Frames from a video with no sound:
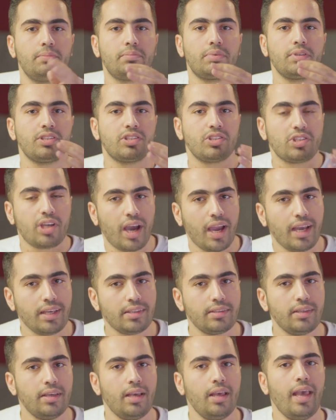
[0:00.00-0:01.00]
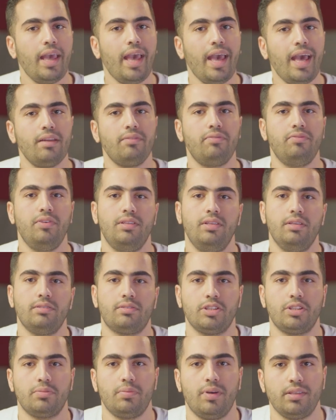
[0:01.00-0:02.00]
precise and fitting
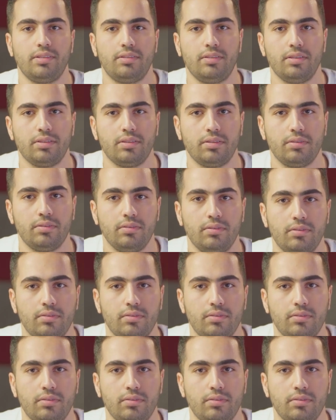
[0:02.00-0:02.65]
responses.